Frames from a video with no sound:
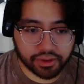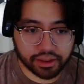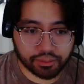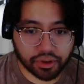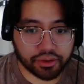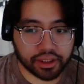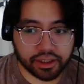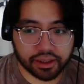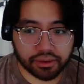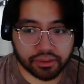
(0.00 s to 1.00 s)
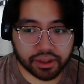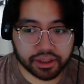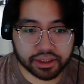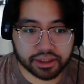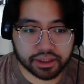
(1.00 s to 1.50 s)
at the point right now where
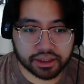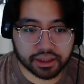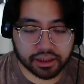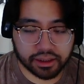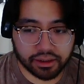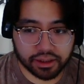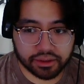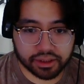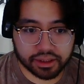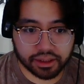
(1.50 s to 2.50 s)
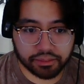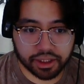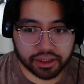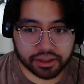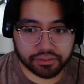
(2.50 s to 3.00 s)
it's a little interesting
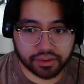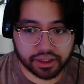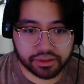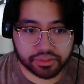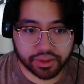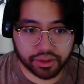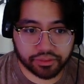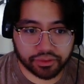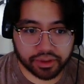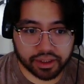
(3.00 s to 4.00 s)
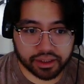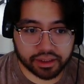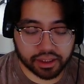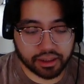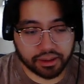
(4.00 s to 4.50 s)
because if I swing over his his